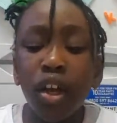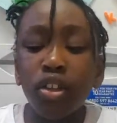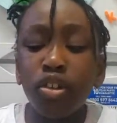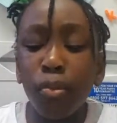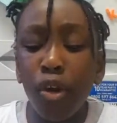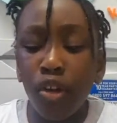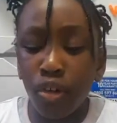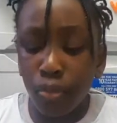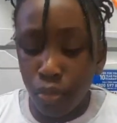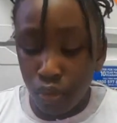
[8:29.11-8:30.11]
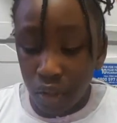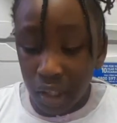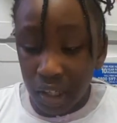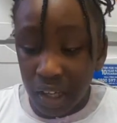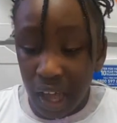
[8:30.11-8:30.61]
Tomorrow
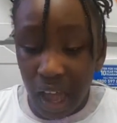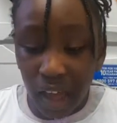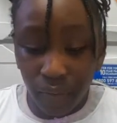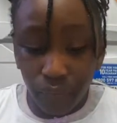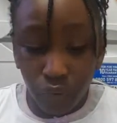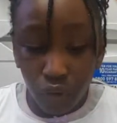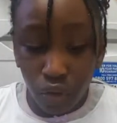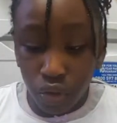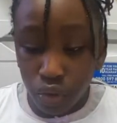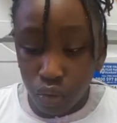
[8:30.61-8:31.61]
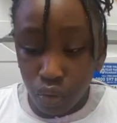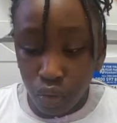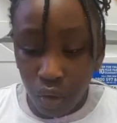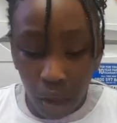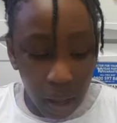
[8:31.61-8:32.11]
morning at Frog School,